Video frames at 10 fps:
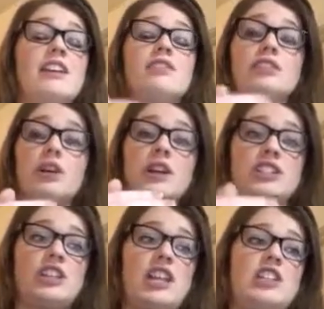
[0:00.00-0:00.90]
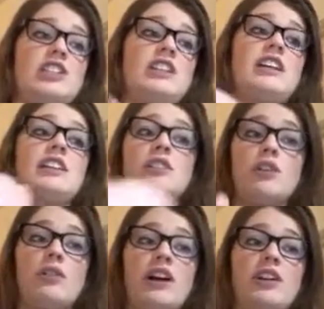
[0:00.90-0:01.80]
of low education and
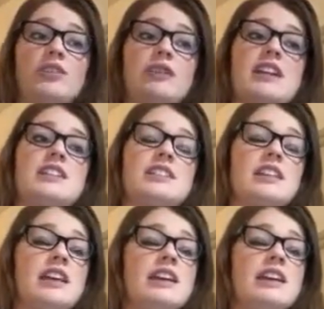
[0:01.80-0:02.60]
low health rates.